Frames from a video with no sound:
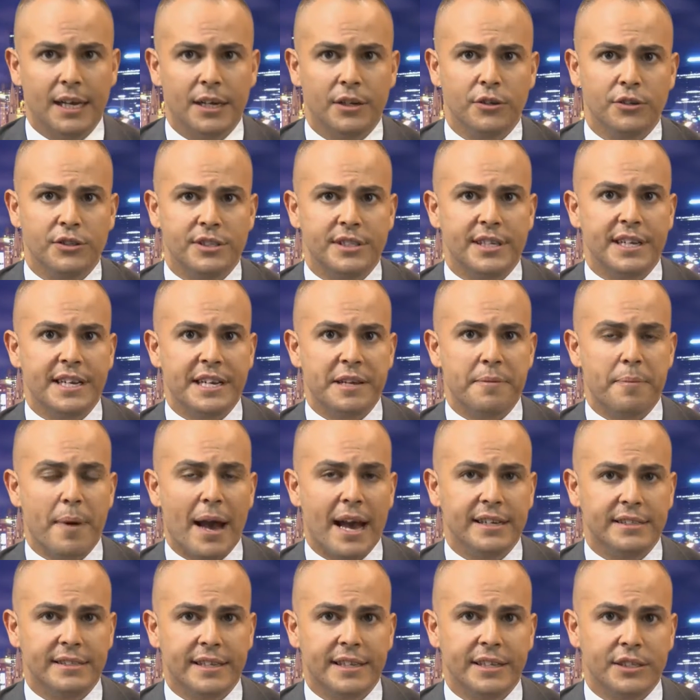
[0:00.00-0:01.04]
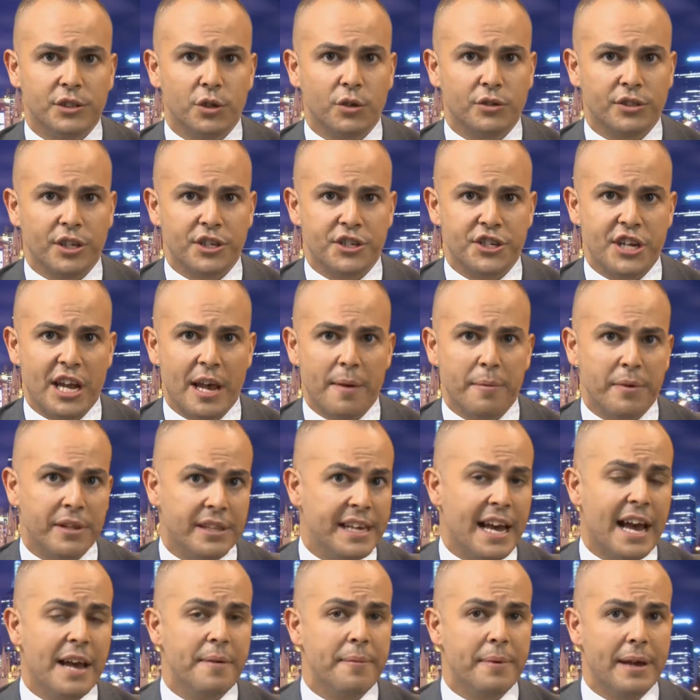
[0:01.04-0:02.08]
who's Sydney-based, and he's also chairman of the
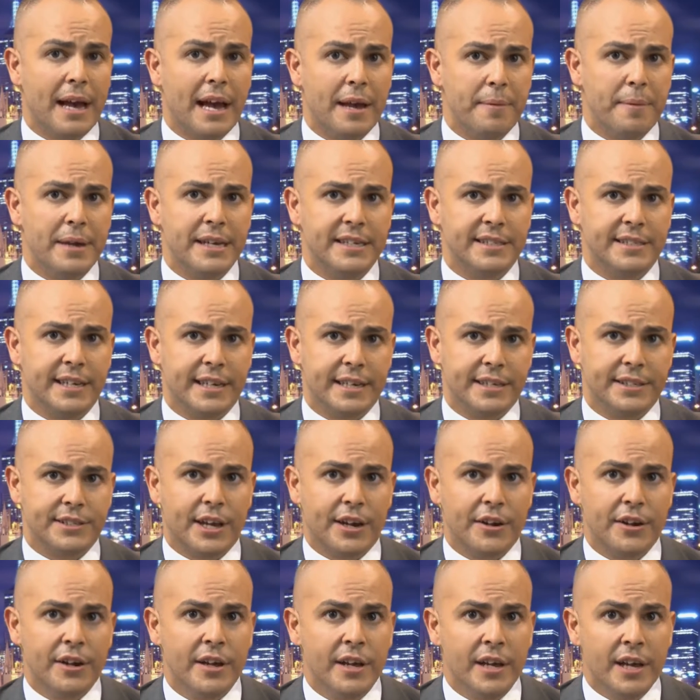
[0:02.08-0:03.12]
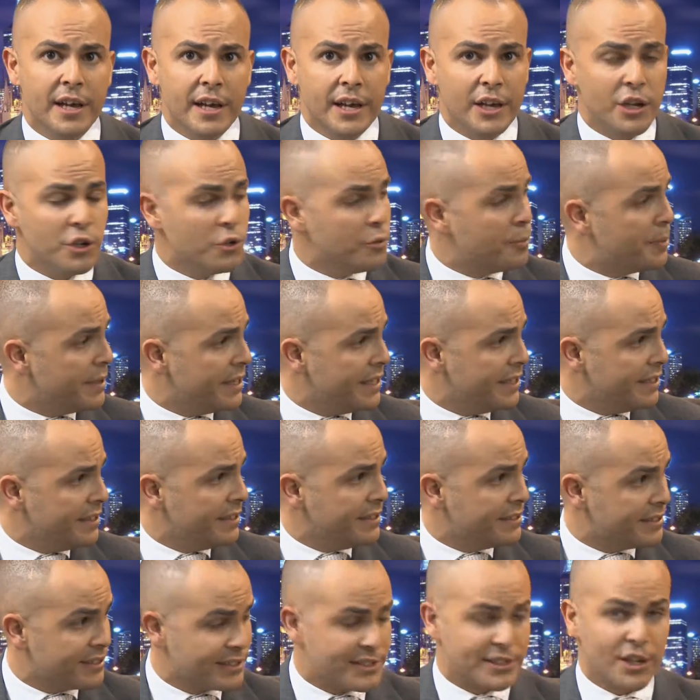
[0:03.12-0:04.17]
ABC. So he'll be
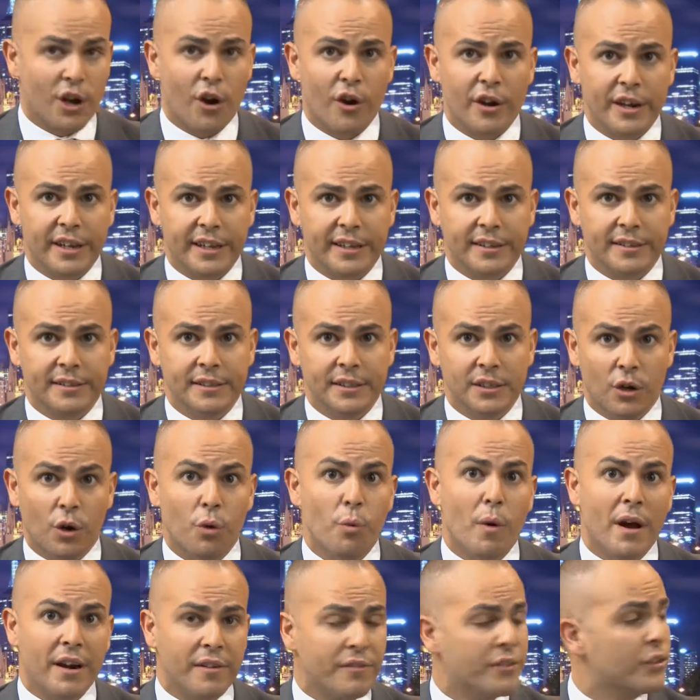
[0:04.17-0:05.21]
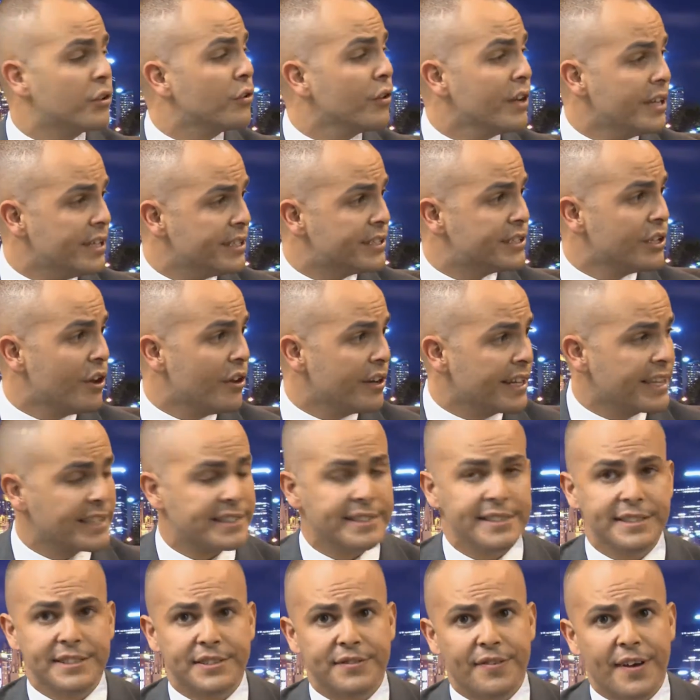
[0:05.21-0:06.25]
deciding, or one of three deciding Essendon's